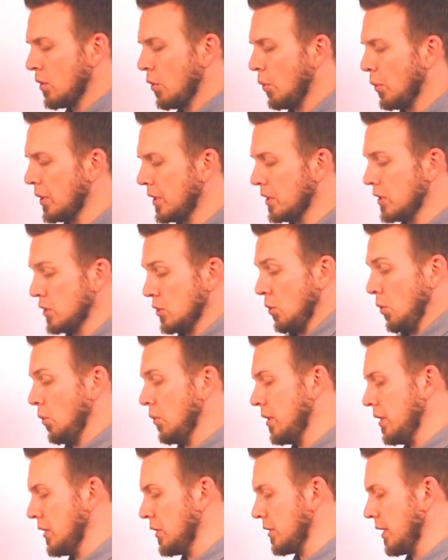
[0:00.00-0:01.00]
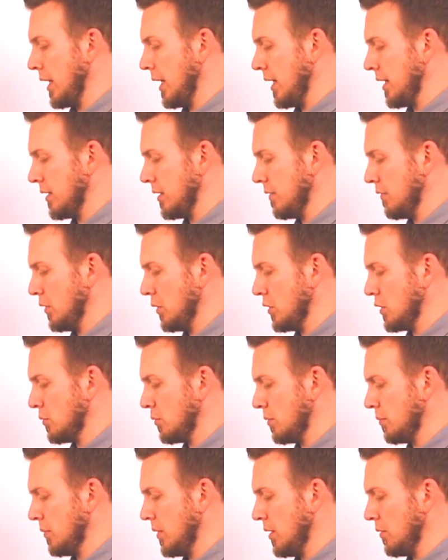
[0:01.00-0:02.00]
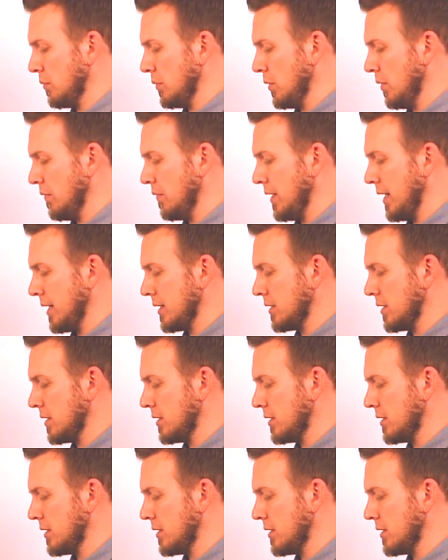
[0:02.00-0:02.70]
or you can just hold it in your hand if you just want real fast